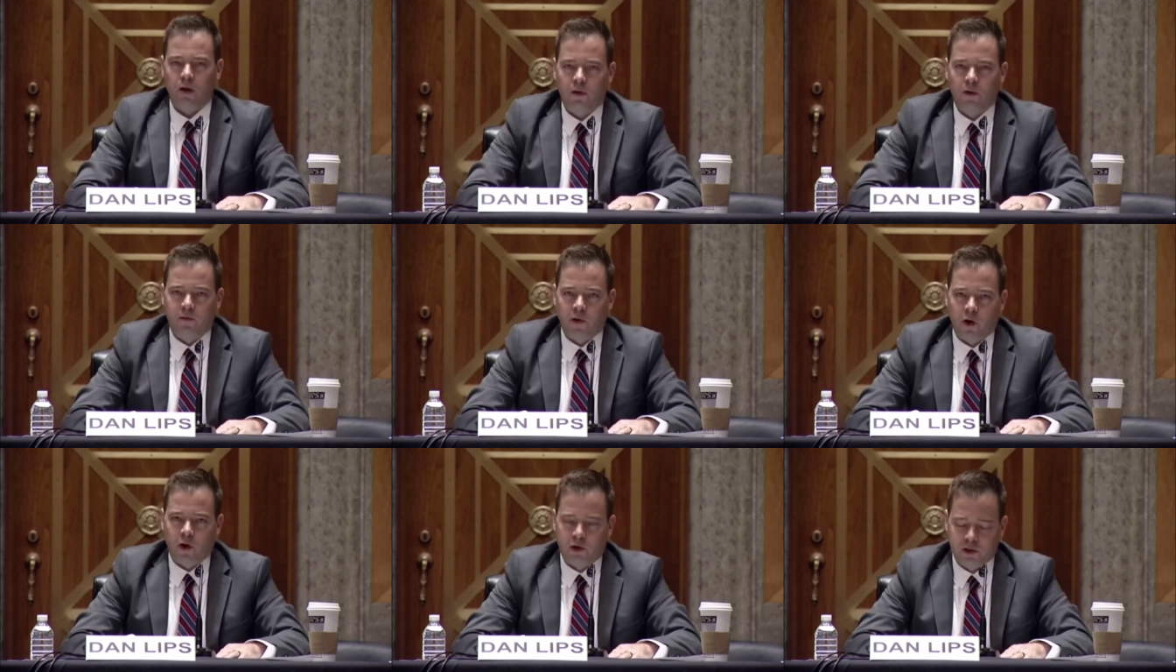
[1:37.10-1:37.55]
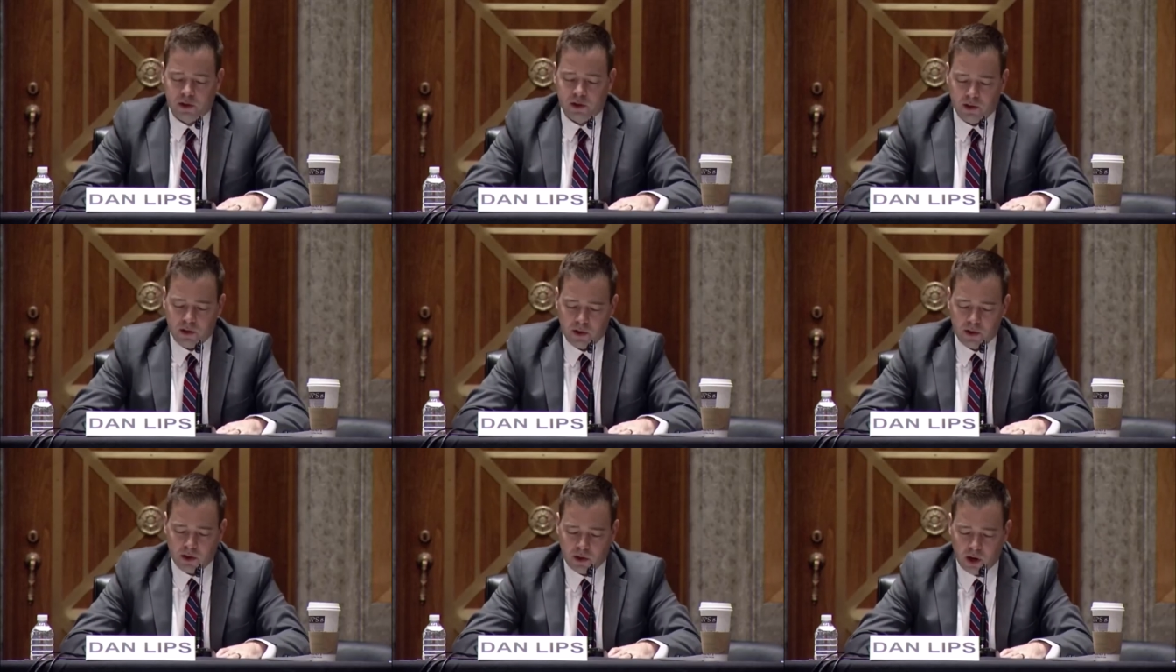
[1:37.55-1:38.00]

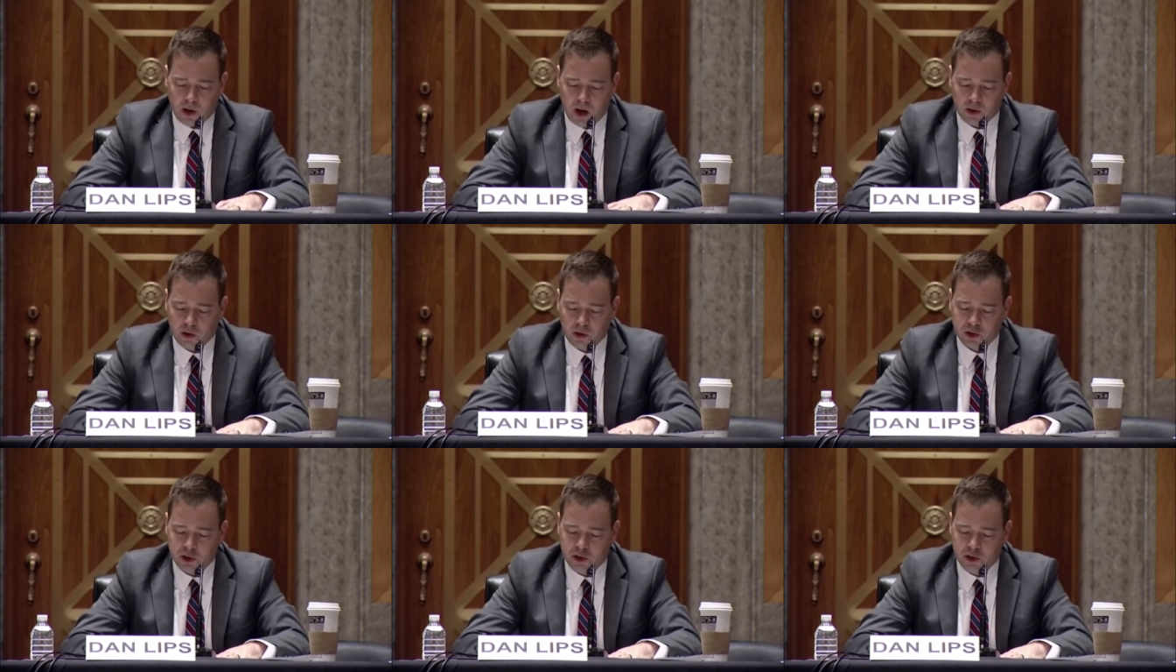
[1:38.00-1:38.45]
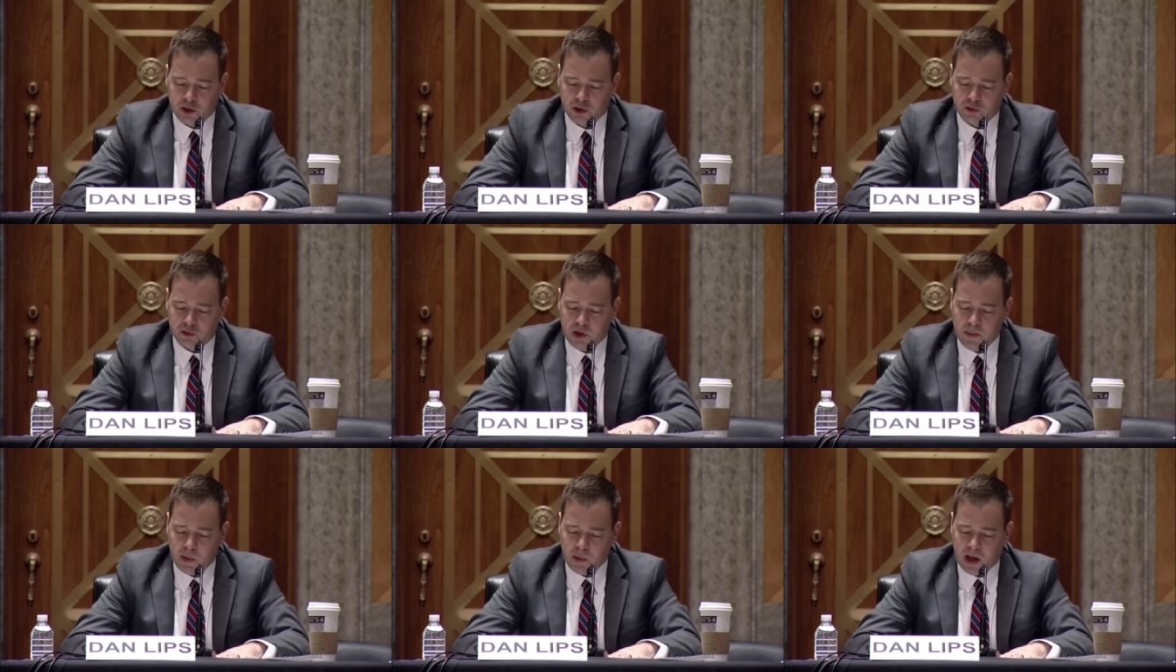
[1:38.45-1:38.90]
First, Congress should
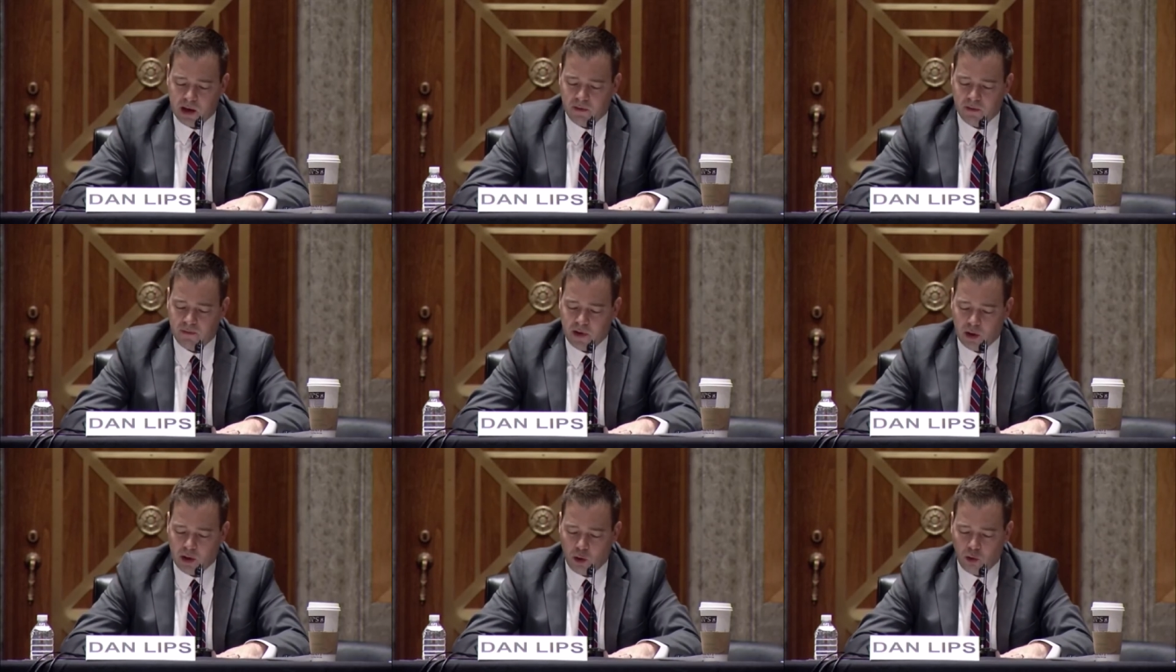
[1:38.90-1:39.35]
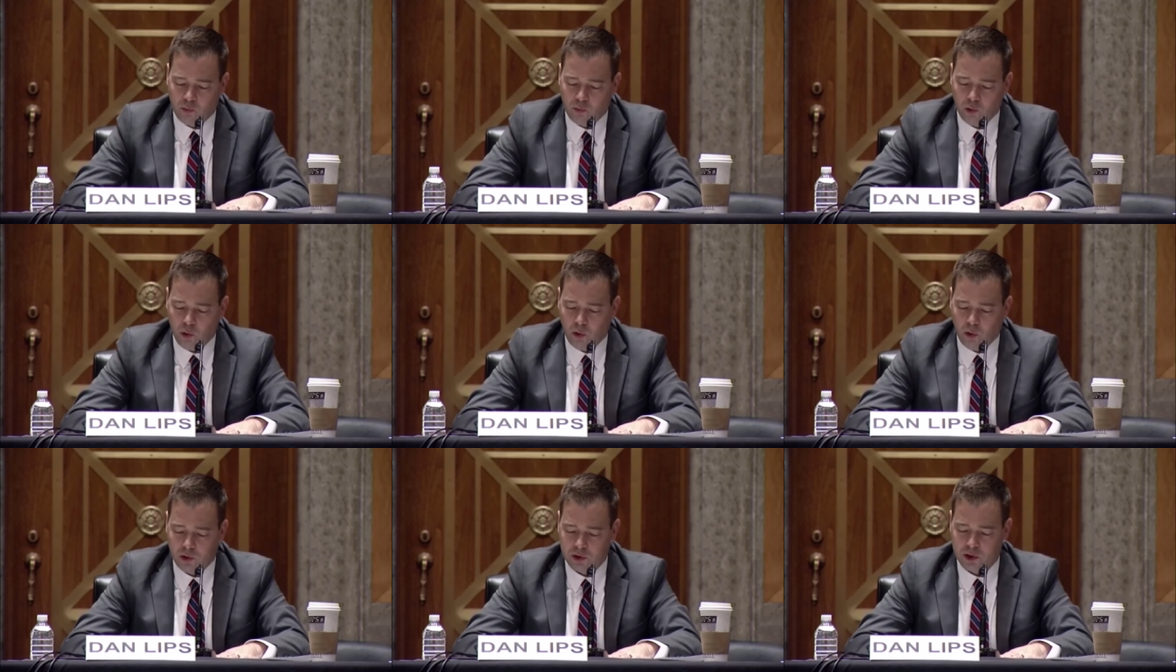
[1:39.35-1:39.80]
streamline federal
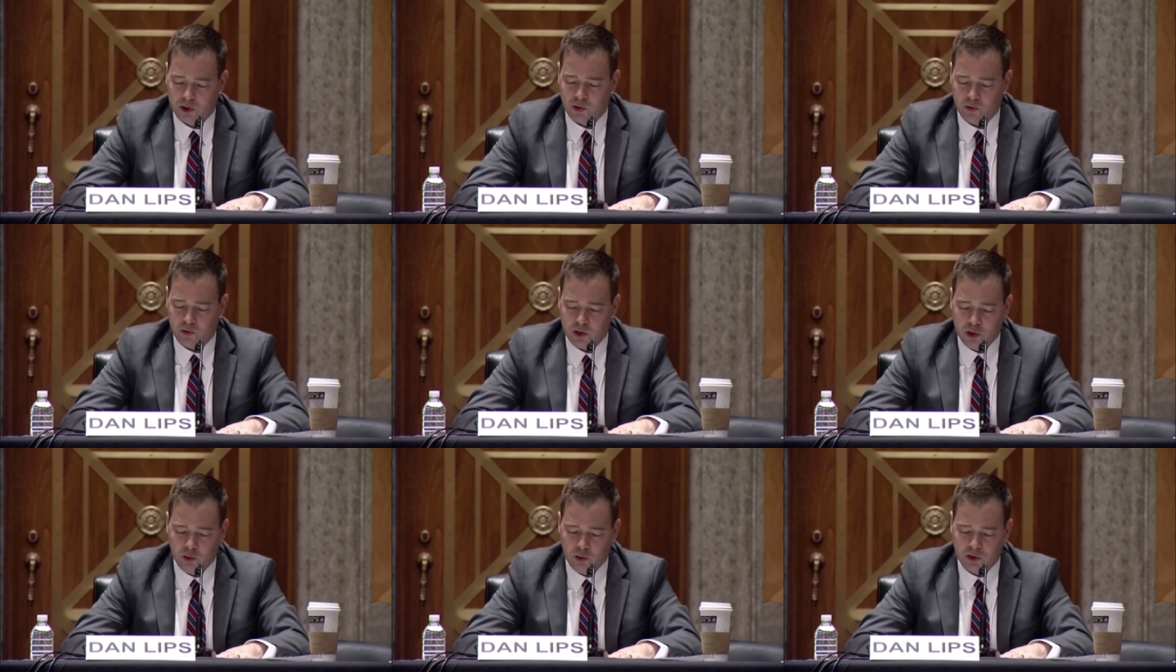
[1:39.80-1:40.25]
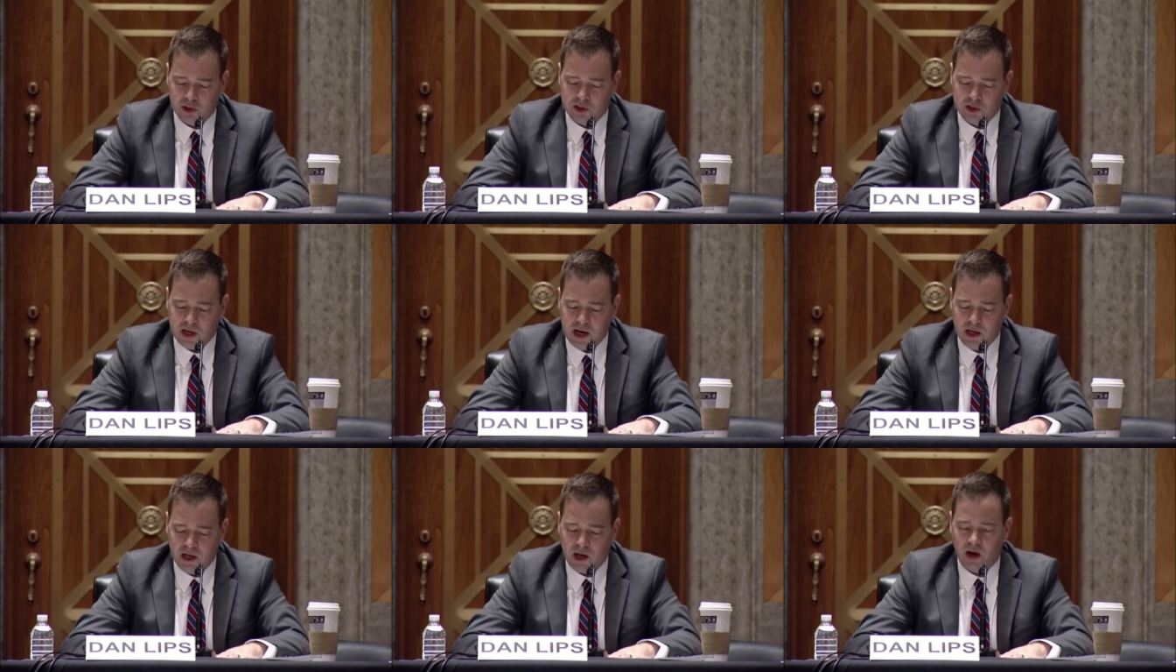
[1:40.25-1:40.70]
rules to reduce
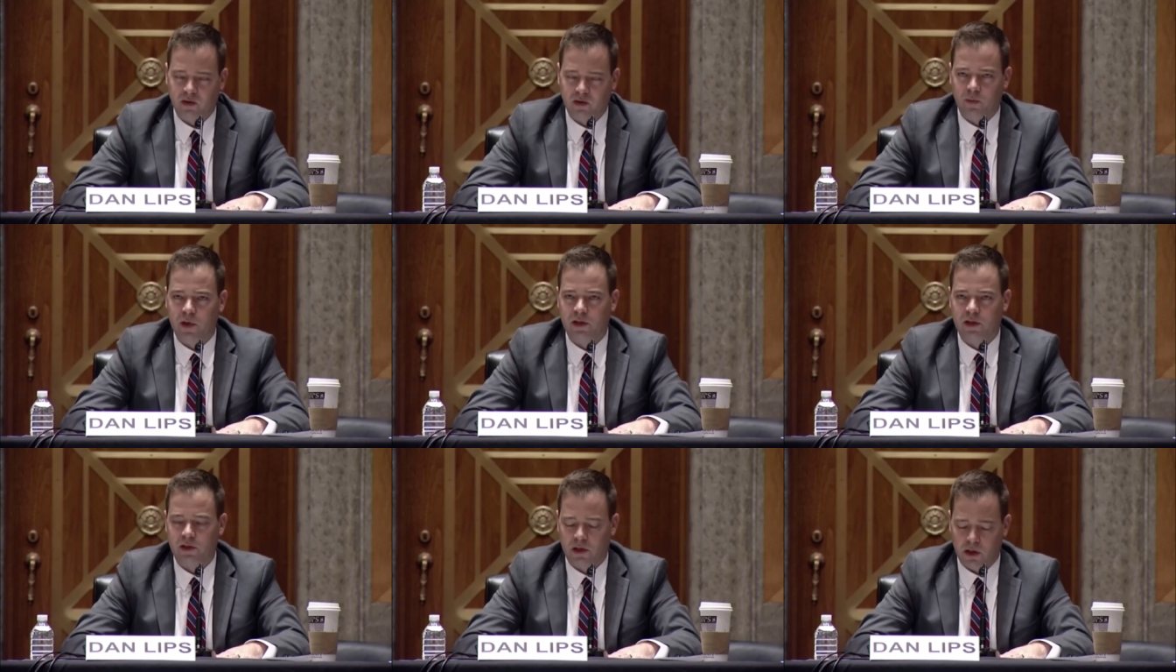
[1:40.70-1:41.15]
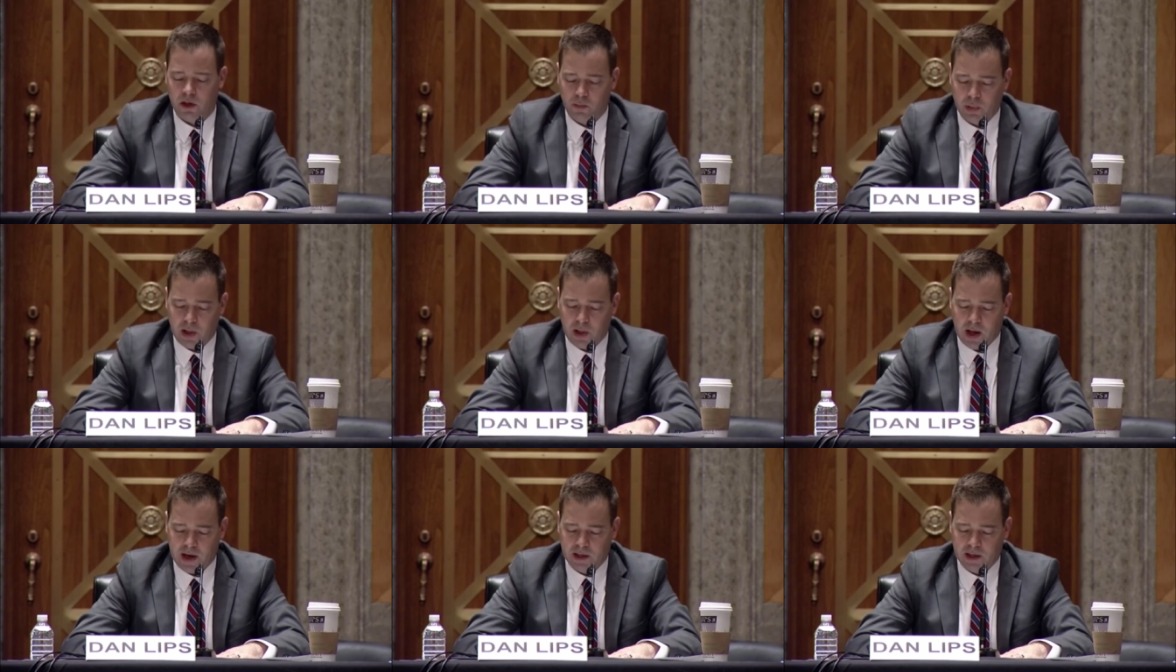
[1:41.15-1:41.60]
state governments'
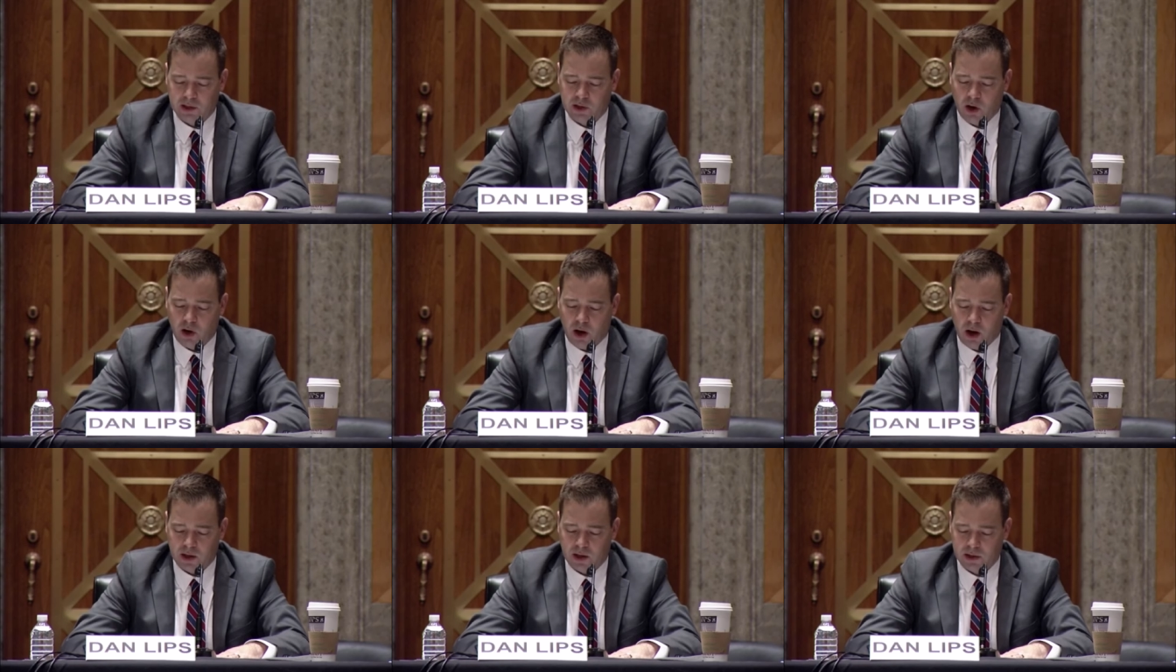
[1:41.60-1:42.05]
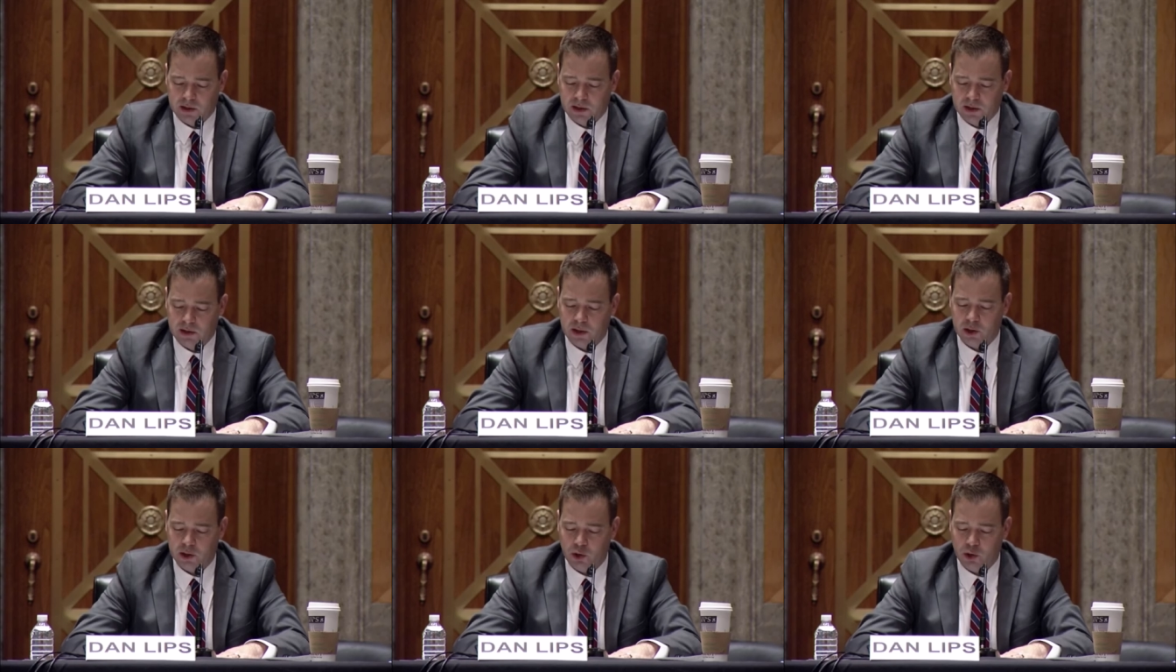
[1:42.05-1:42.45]
compliance costs